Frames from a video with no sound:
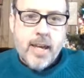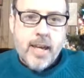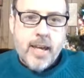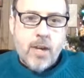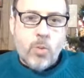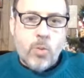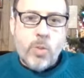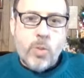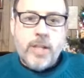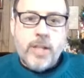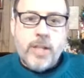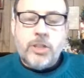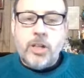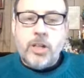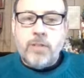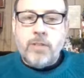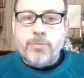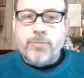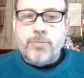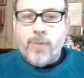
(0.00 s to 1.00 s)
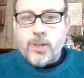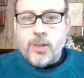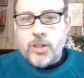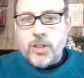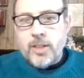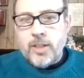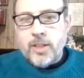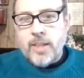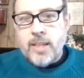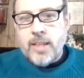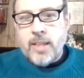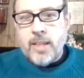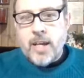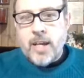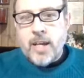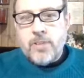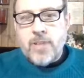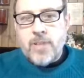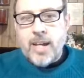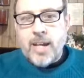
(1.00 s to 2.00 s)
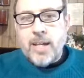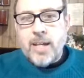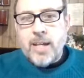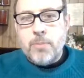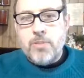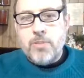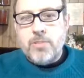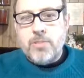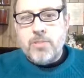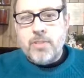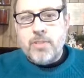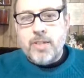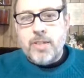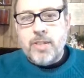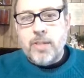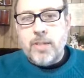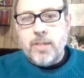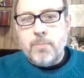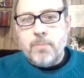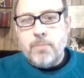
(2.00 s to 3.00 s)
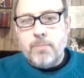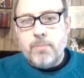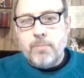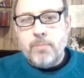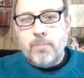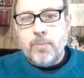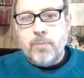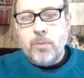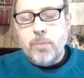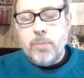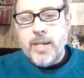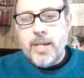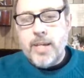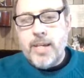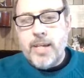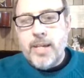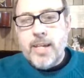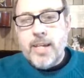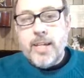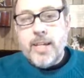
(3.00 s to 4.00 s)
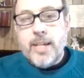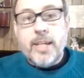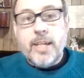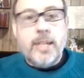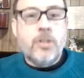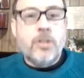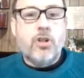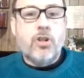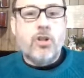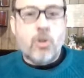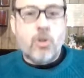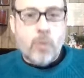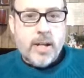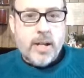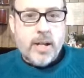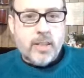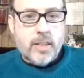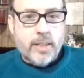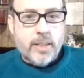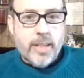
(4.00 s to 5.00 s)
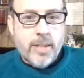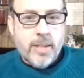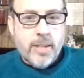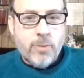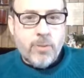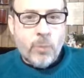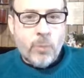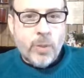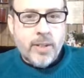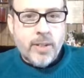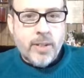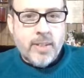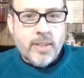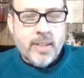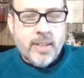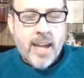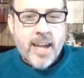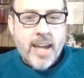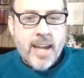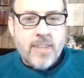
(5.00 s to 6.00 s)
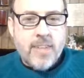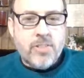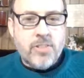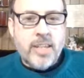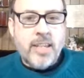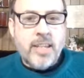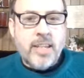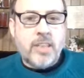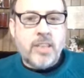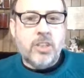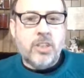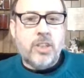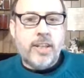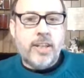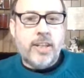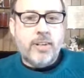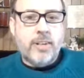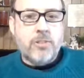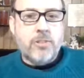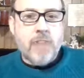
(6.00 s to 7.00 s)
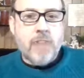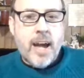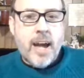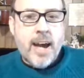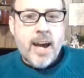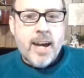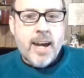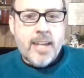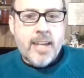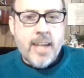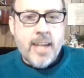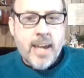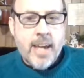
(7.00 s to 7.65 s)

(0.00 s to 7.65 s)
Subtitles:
which unfortunately a lot of times will be incorrectly written as the English letters I-X-O-Y-E,